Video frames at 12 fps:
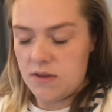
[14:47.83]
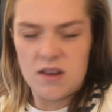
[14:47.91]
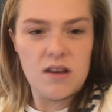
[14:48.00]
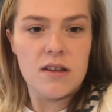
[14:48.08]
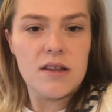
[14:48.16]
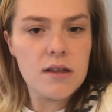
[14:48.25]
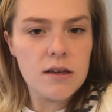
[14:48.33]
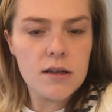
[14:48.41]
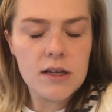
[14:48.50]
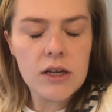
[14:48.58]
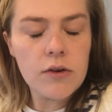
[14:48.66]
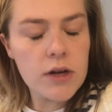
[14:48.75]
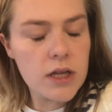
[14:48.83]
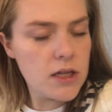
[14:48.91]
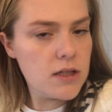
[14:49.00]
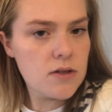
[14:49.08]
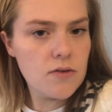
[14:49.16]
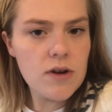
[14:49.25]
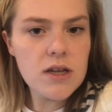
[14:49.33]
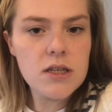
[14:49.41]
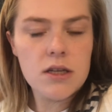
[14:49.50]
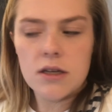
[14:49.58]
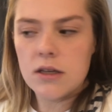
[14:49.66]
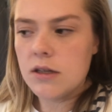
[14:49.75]
the ingredients, sorry,
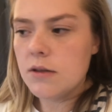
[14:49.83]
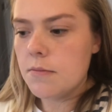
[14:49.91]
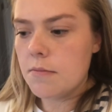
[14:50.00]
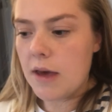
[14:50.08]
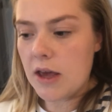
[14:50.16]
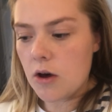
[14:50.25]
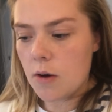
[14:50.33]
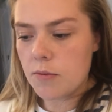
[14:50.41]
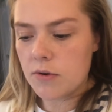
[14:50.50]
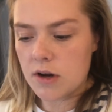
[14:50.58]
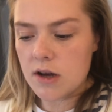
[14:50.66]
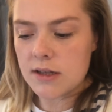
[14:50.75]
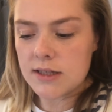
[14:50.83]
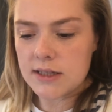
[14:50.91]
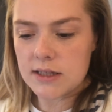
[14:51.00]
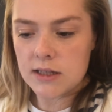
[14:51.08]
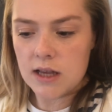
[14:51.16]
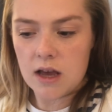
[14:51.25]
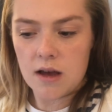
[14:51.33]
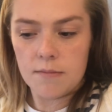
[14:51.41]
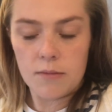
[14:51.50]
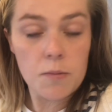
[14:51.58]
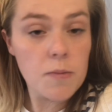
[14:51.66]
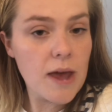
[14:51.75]
to make our products.
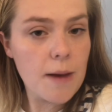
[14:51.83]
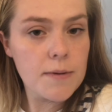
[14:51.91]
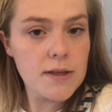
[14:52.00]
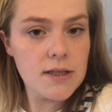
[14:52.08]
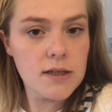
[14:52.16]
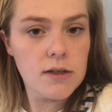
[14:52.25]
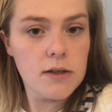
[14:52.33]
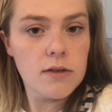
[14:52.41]
I'd be happy to